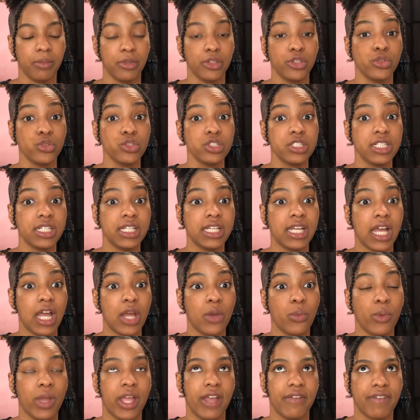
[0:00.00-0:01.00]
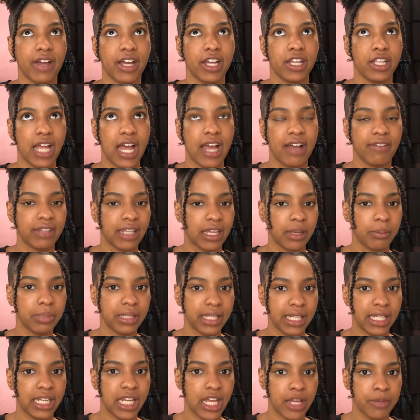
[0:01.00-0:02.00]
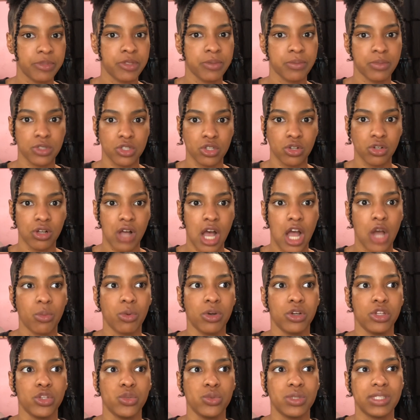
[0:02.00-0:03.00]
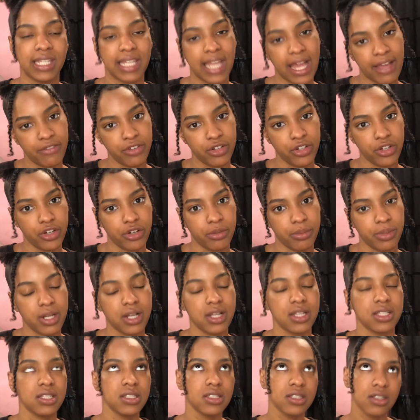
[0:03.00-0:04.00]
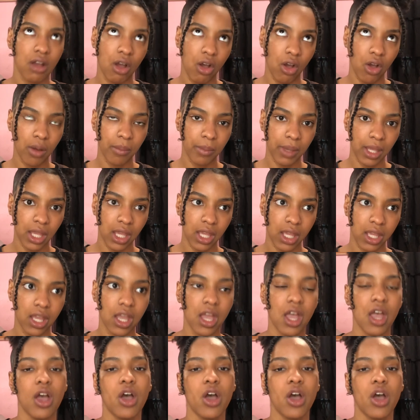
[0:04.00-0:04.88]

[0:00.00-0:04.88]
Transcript: Usually if I have like plain Epsom salt, I will use lavender because it's calming,